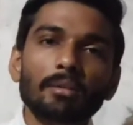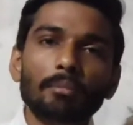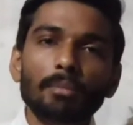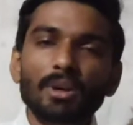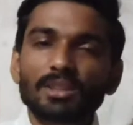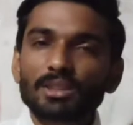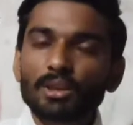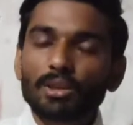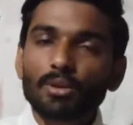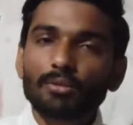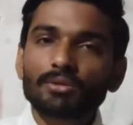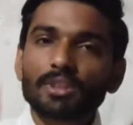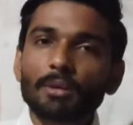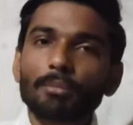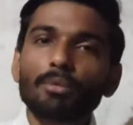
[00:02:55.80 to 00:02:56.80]
mother
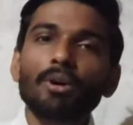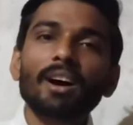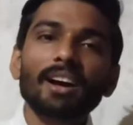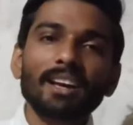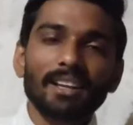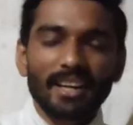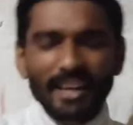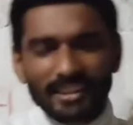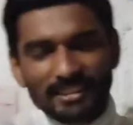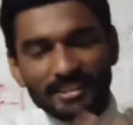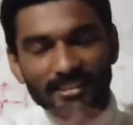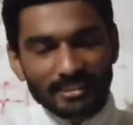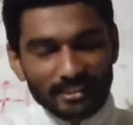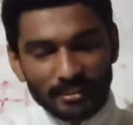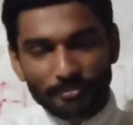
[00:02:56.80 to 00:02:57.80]
of the boy, like
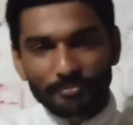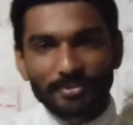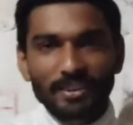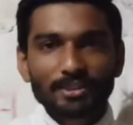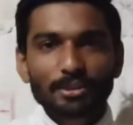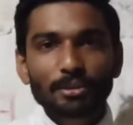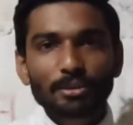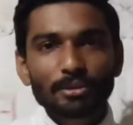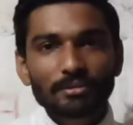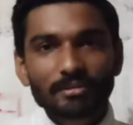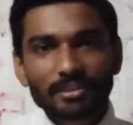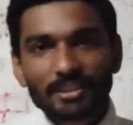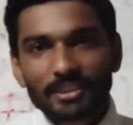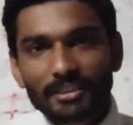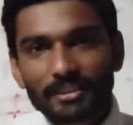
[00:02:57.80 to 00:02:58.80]
this. So
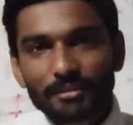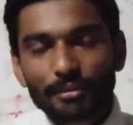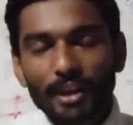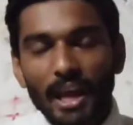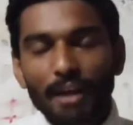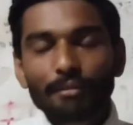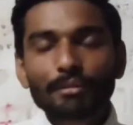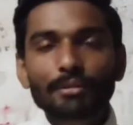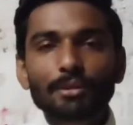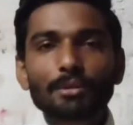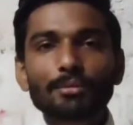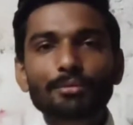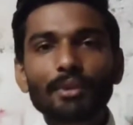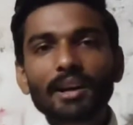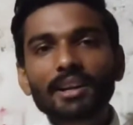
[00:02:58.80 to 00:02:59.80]
we have to
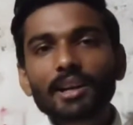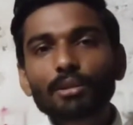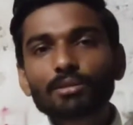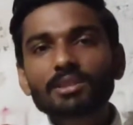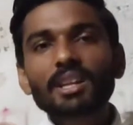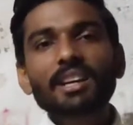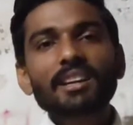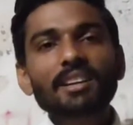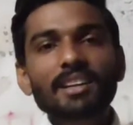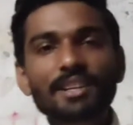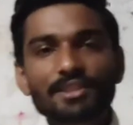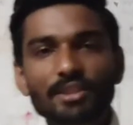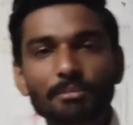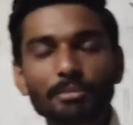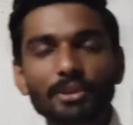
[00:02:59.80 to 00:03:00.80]
find out the
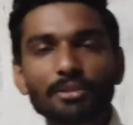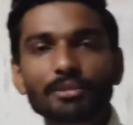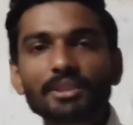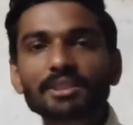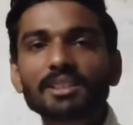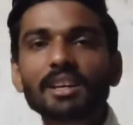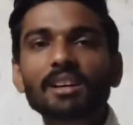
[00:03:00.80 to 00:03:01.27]
relation between